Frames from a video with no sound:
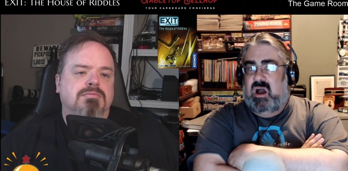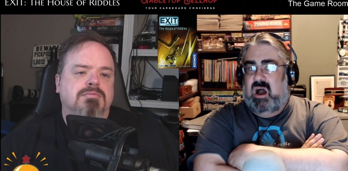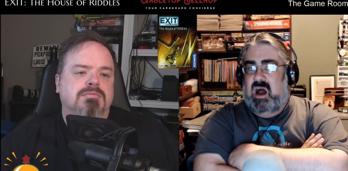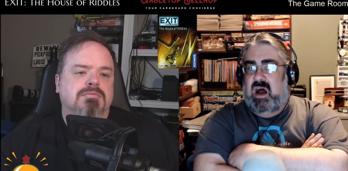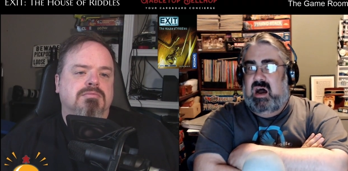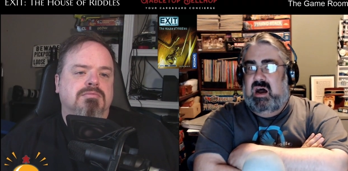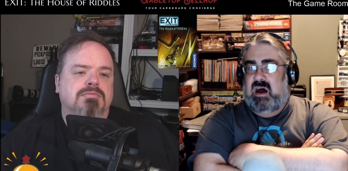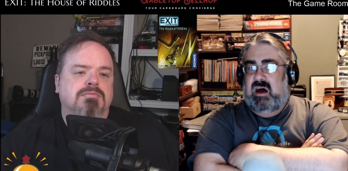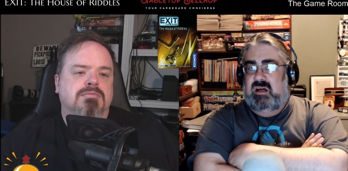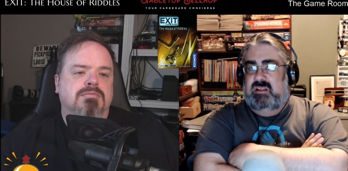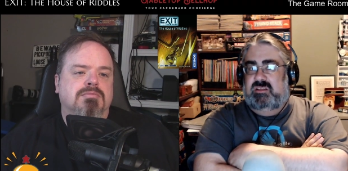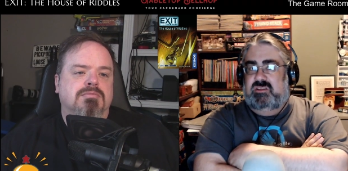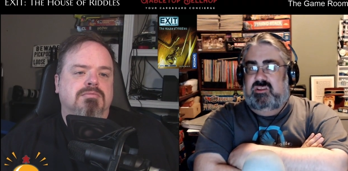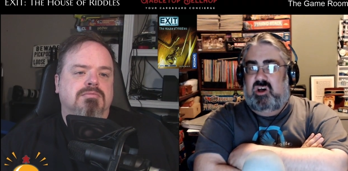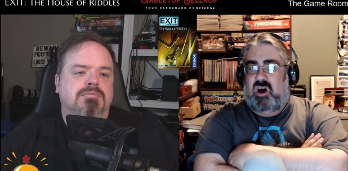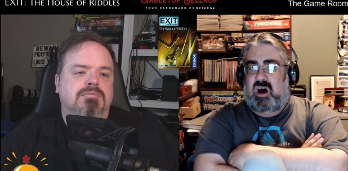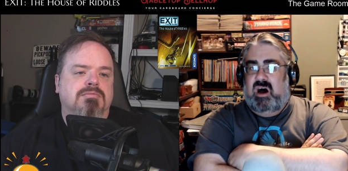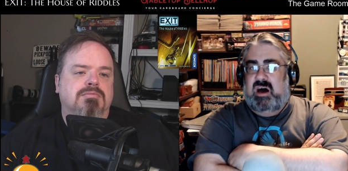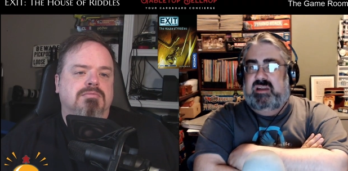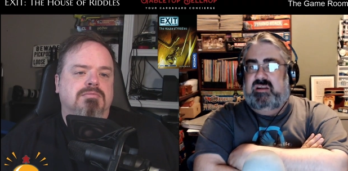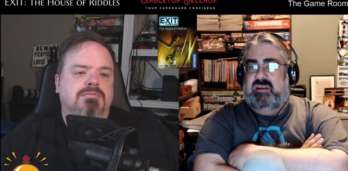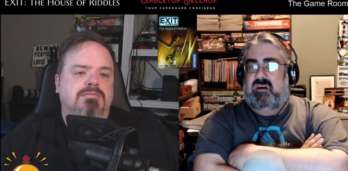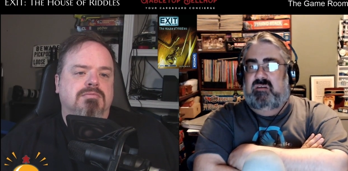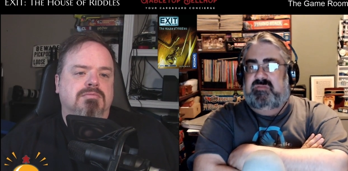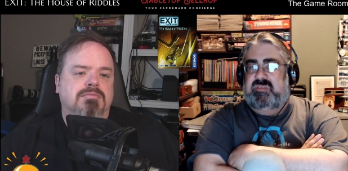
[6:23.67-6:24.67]
Speaker 1: uh, a
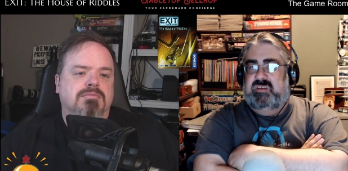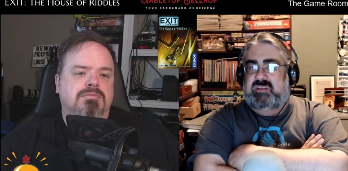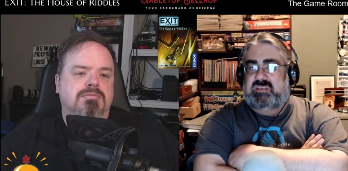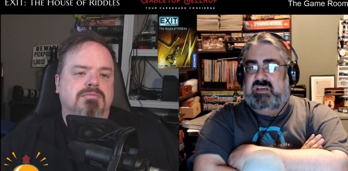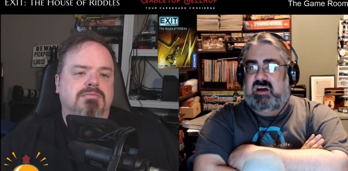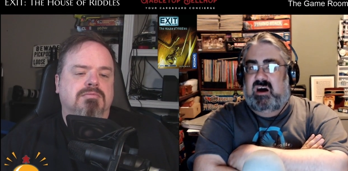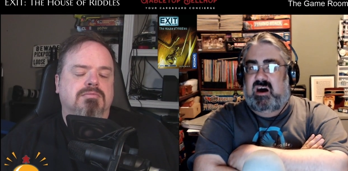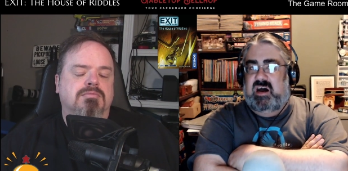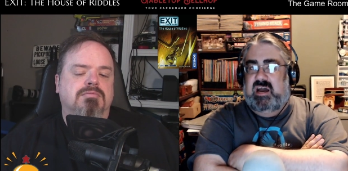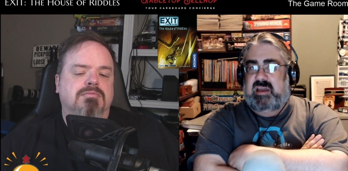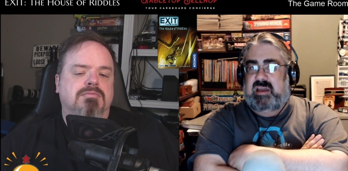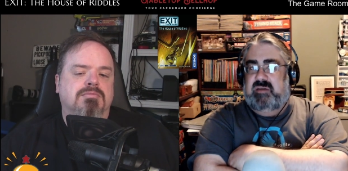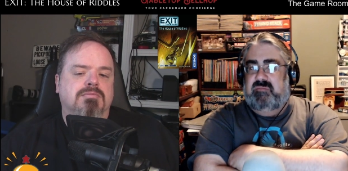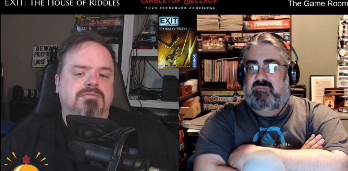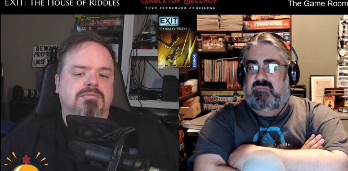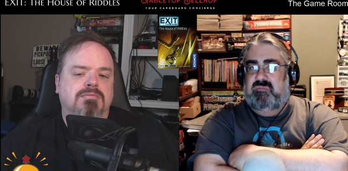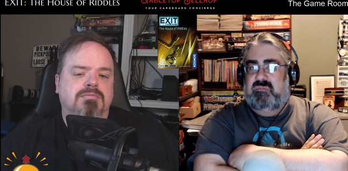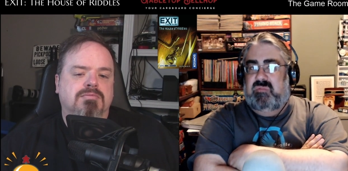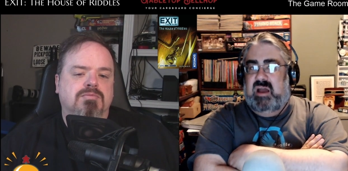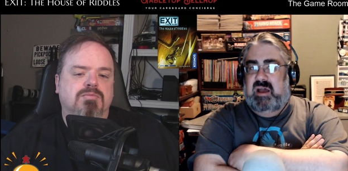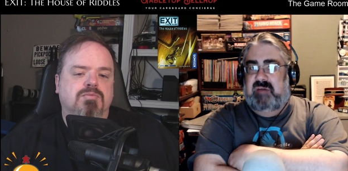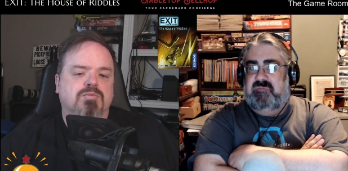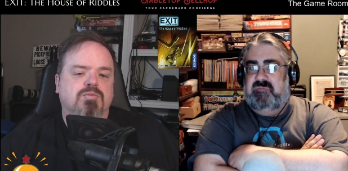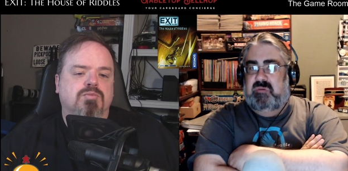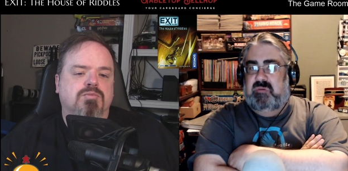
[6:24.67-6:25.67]
lot of the time
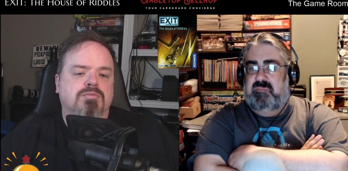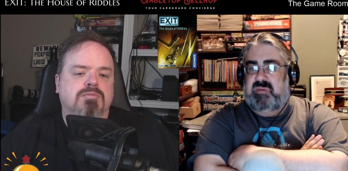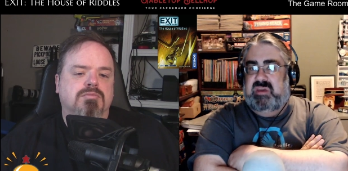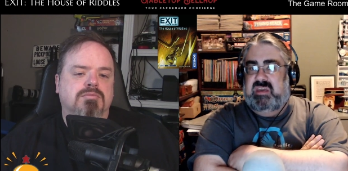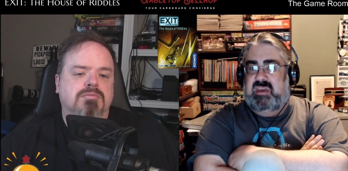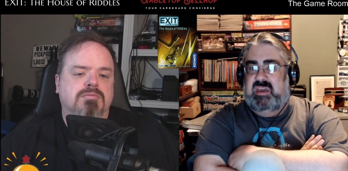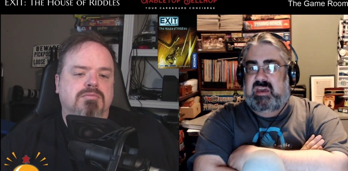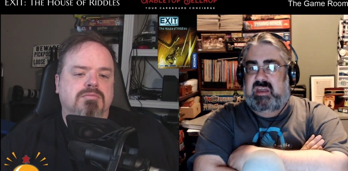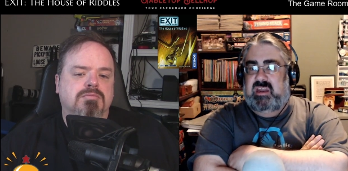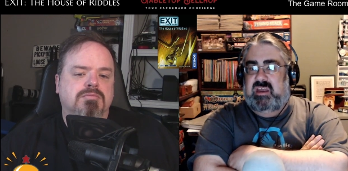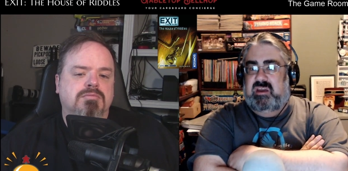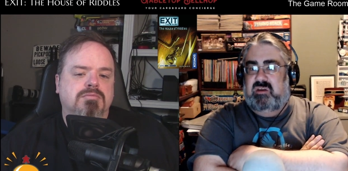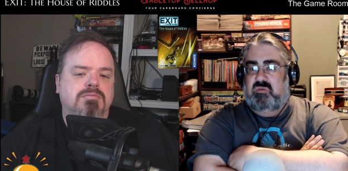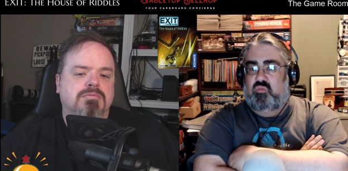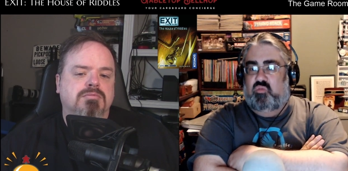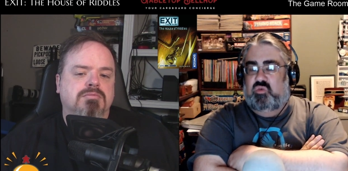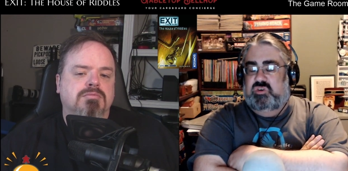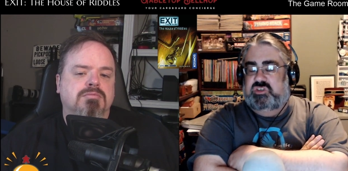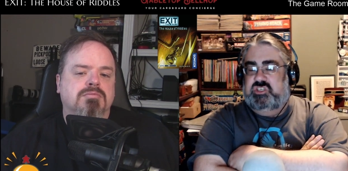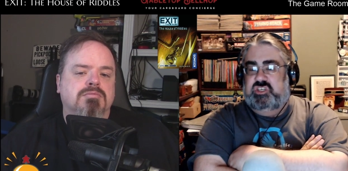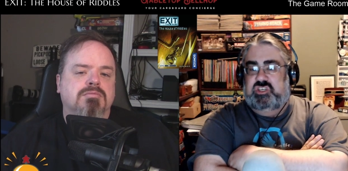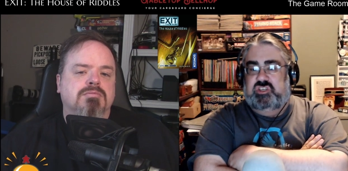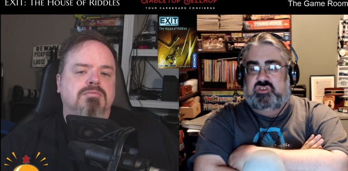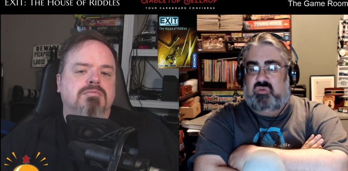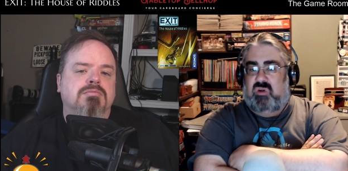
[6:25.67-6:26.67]
at the beginning
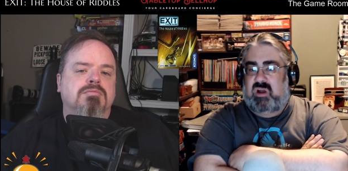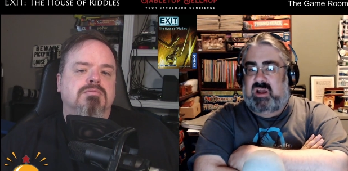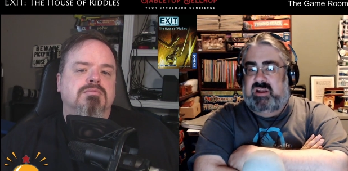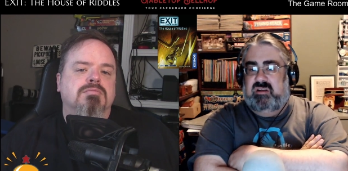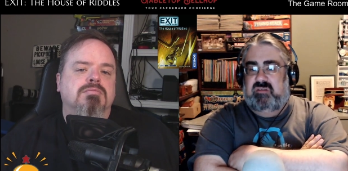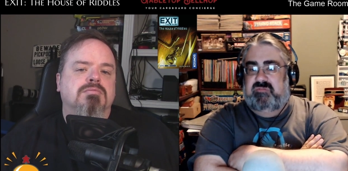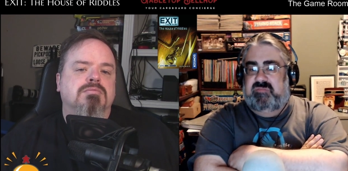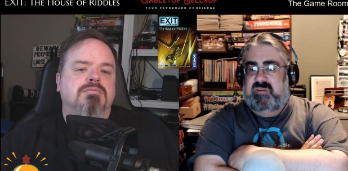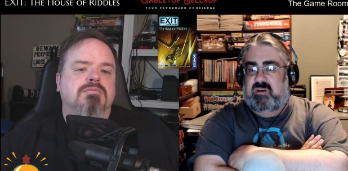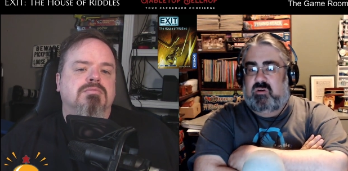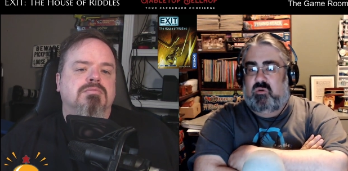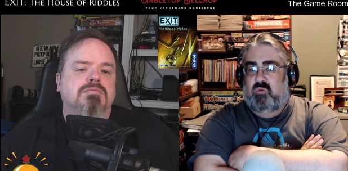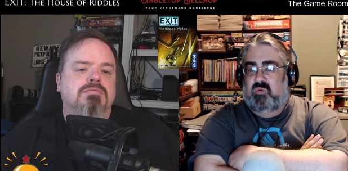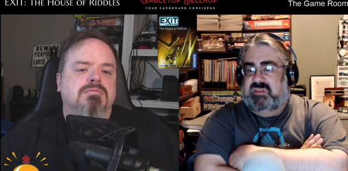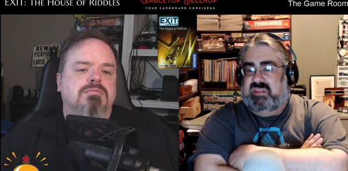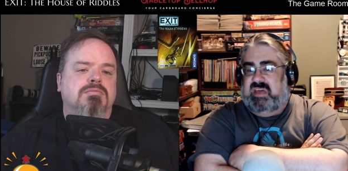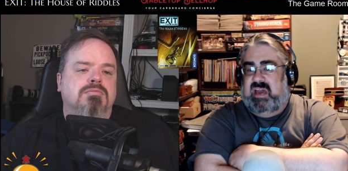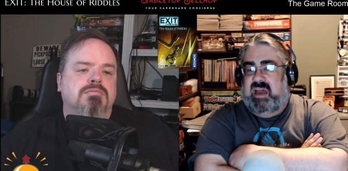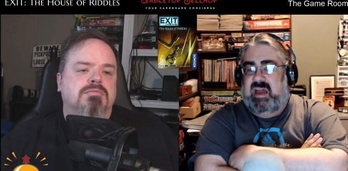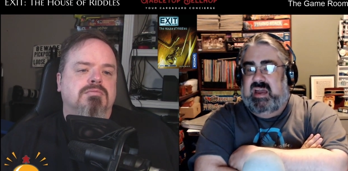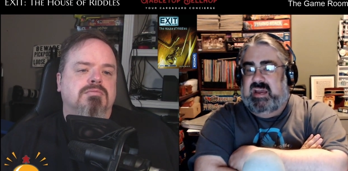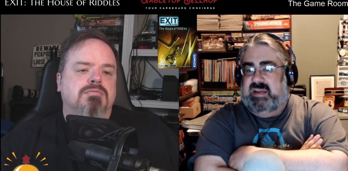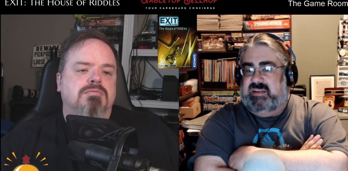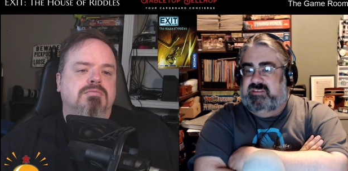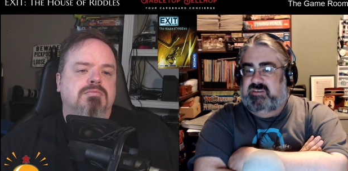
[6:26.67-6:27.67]
was just trying to figure out what the
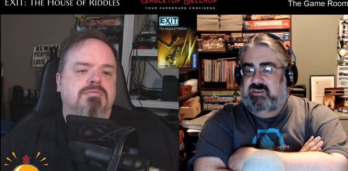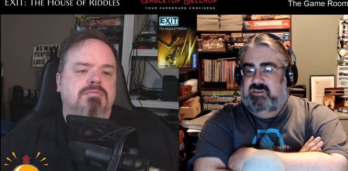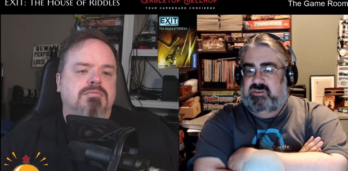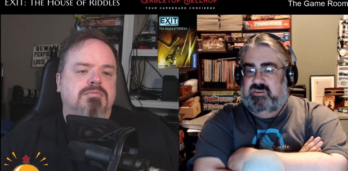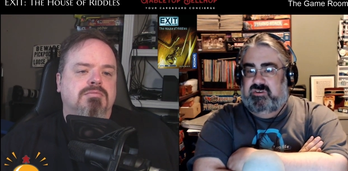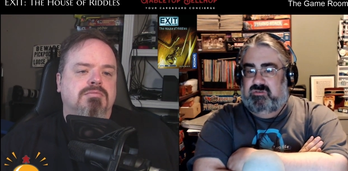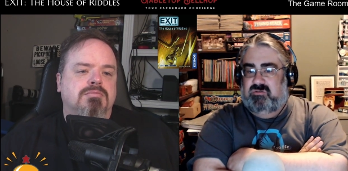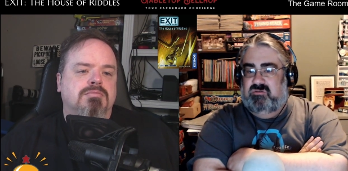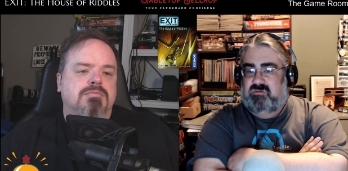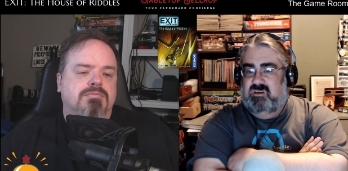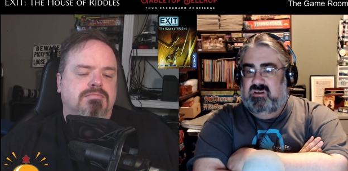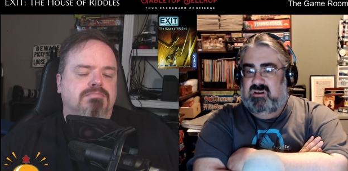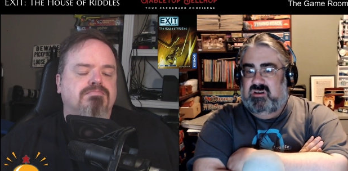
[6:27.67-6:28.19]
heck to do.